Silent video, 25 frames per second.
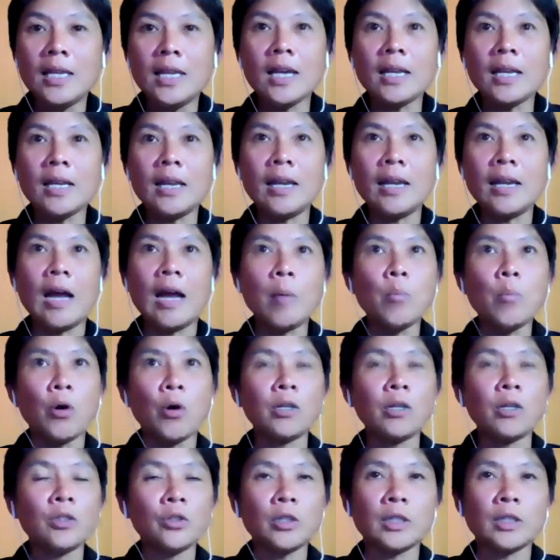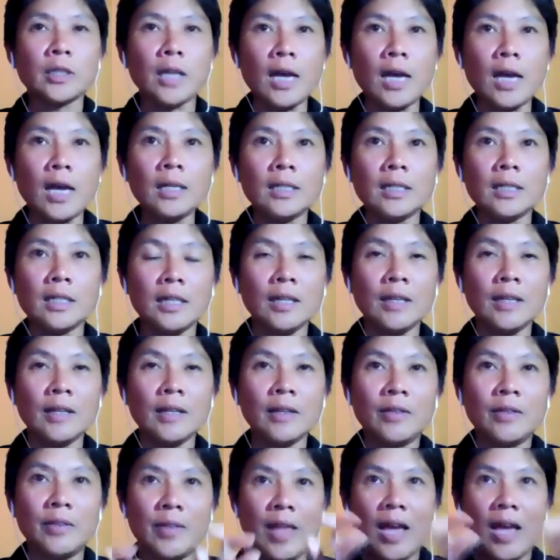Yet in our modern
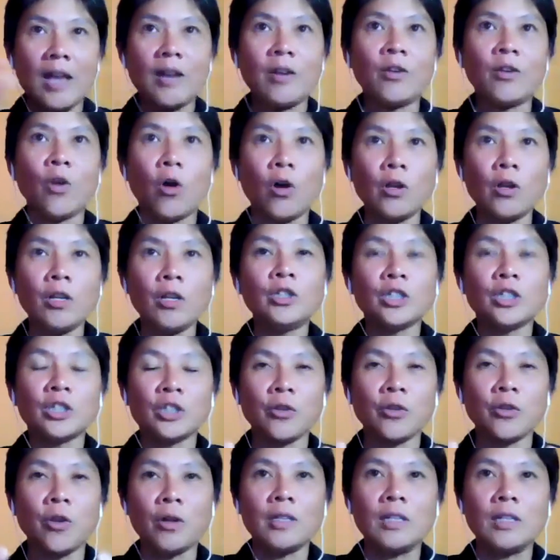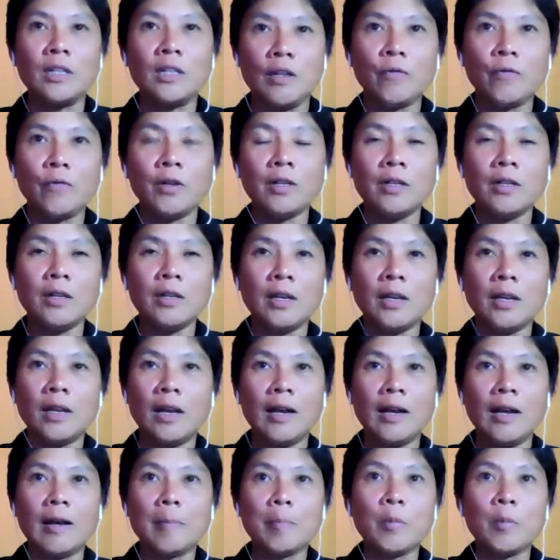society, that knowledge is not given
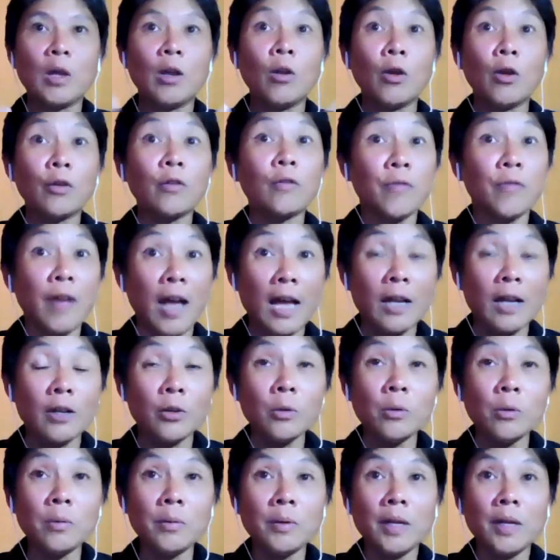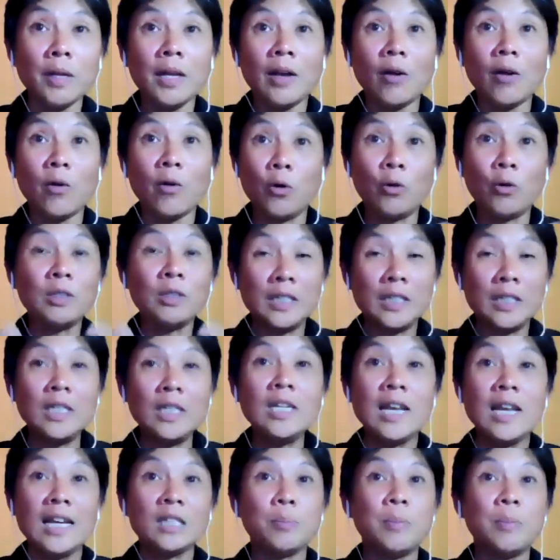a lot of value or
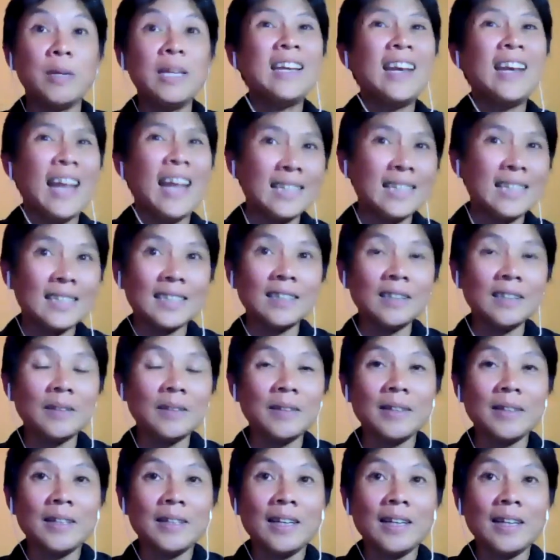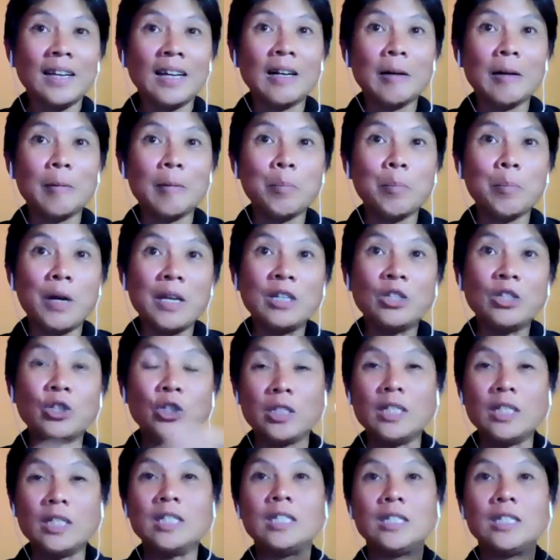seen as being lesser. But
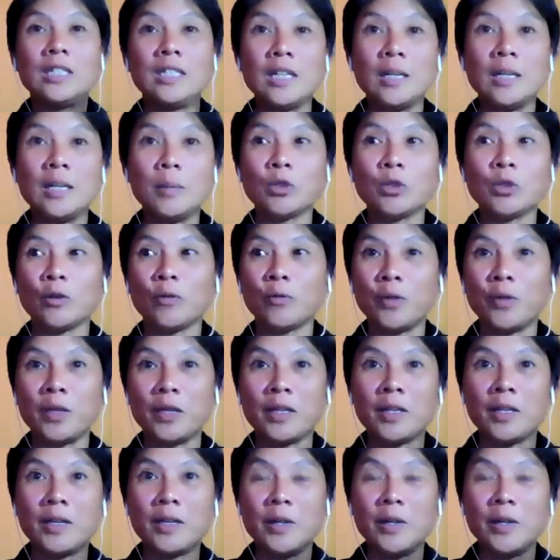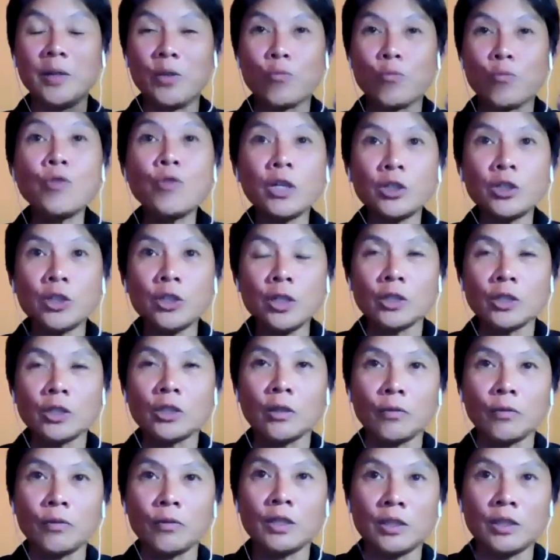just in terms of the
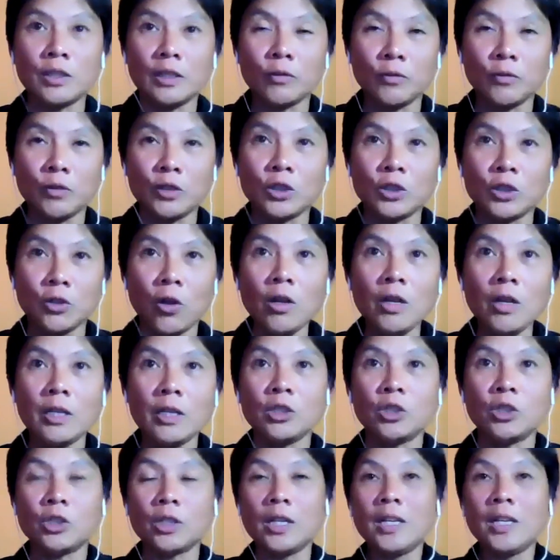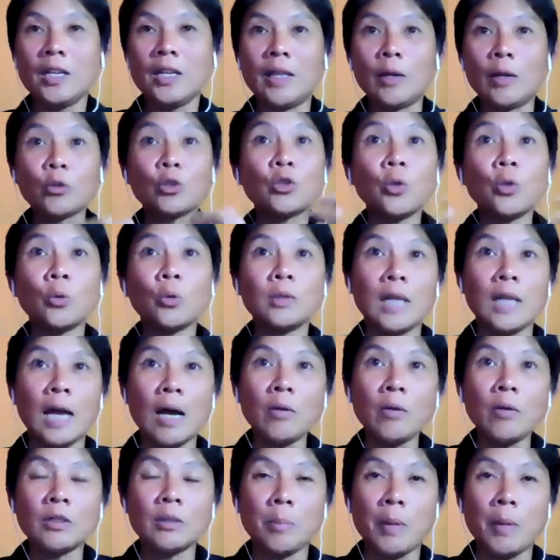richness of his knowledge, there was no
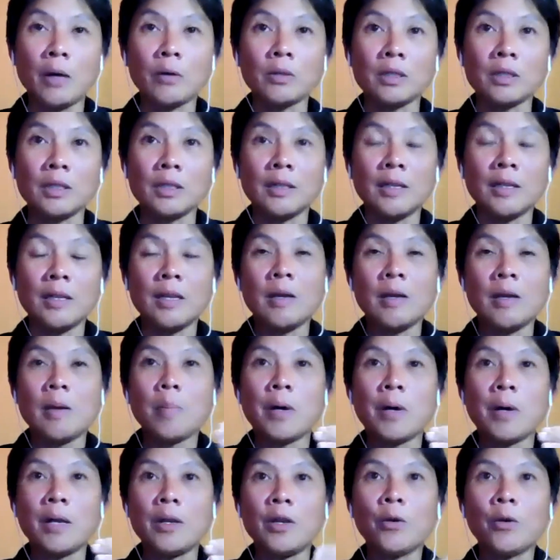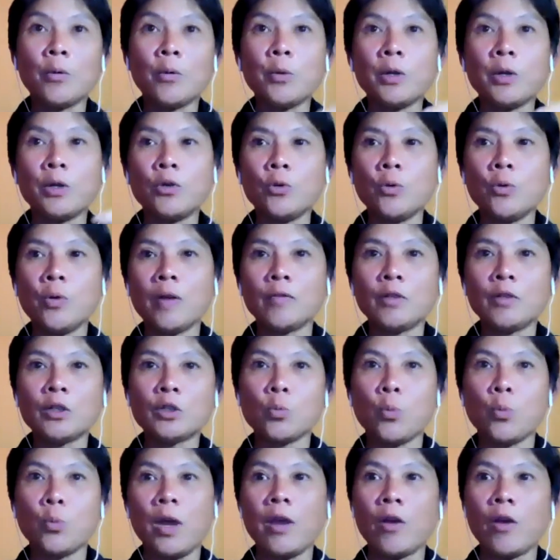doubt about it. But we do have
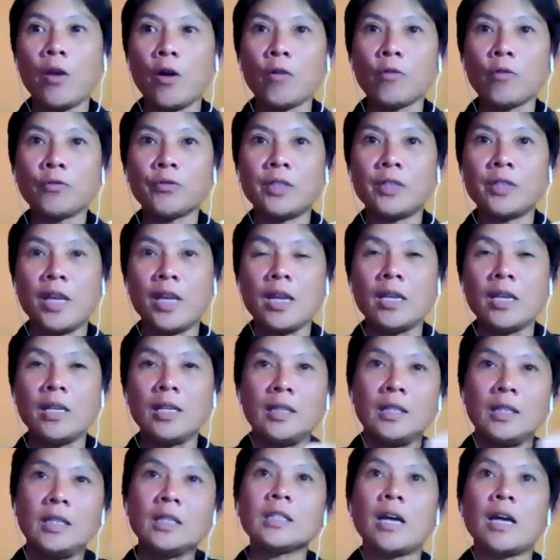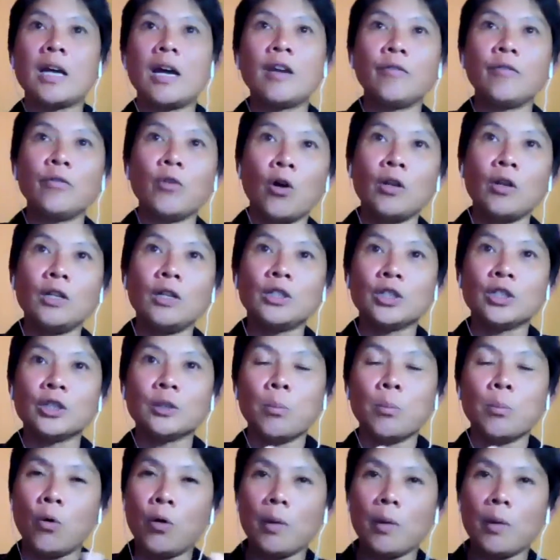this way of saying this kind of knowledge
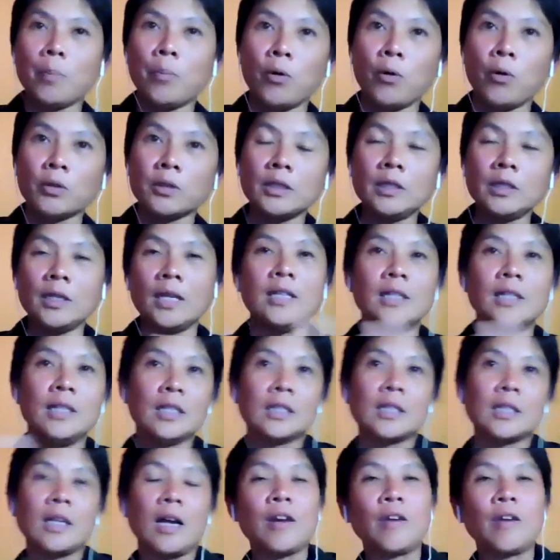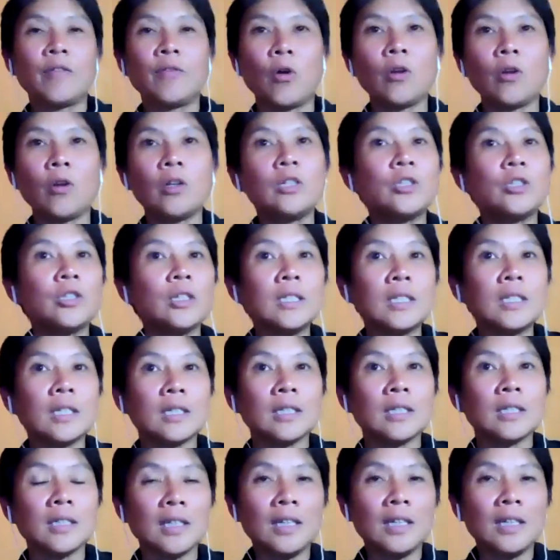is more important and this kind of knowledge
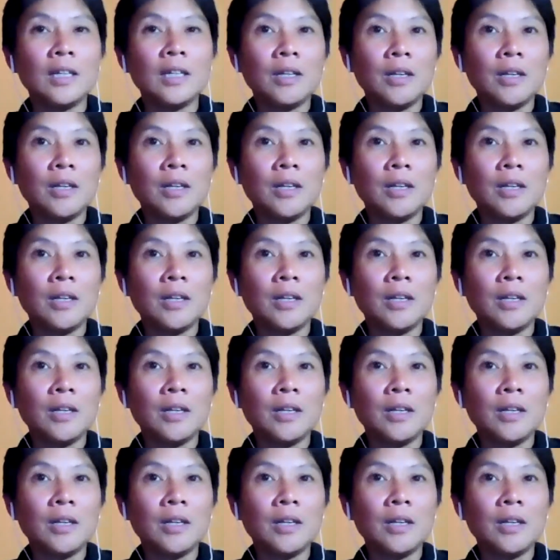isn't.